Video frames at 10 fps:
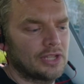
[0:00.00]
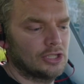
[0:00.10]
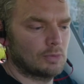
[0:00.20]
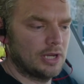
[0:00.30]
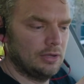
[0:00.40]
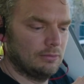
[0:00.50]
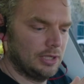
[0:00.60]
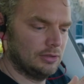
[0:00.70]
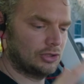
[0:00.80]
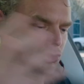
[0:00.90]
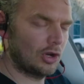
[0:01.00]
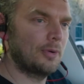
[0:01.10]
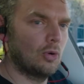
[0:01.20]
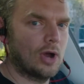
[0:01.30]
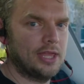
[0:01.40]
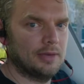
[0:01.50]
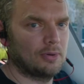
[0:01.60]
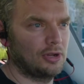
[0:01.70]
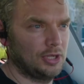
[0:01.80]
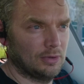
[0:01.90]
thing is when you strip away the
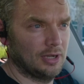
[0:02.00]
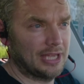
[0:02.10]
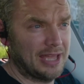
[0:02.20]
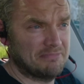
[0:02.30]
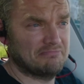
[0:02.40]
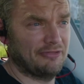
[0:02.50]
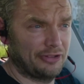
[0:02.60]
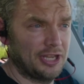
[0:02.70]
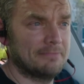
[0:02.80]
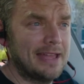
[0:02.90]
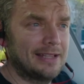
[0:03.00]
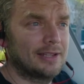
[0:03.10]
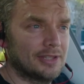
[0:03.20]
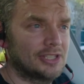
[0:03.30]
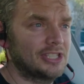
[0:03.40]
bodywork, they're fundamentally the